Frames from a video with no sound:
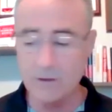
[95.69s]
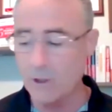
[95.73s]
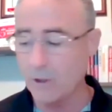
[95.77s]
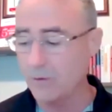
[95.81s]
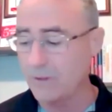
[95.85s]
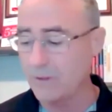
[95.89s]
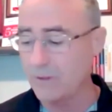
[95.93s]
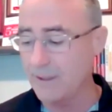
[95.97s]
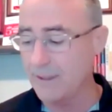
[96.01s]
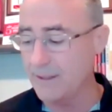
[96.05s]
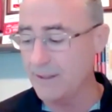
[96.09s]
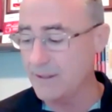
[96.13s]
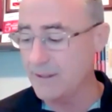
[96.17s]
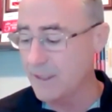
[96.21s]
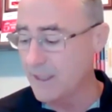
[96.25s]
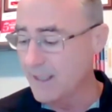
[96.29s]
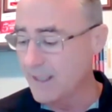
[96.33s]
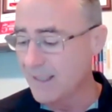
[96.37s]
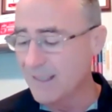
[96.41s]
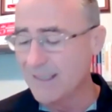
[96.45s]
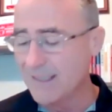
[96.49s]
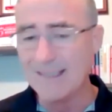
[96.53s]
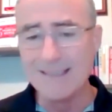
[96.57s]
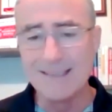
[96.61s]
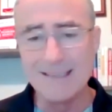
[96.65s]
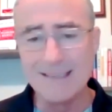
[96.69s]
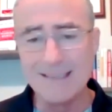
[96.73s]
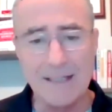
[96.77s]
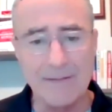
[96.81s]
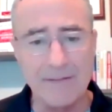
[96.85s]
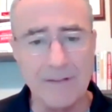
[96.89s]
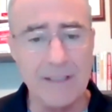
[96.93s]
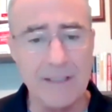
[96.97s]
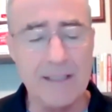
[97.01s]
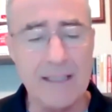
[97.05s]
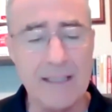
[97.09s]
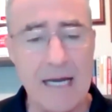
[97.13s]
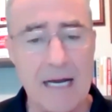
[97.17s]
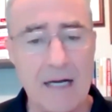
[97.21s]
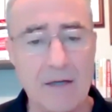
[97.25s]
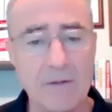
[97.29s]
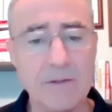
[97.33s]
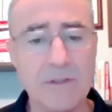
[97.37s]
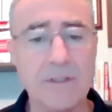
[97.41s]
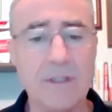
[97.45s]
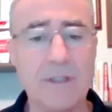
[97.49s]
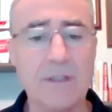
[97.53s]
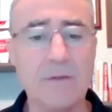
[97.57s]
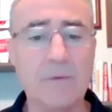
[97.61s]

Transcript: Dothan is 70,000.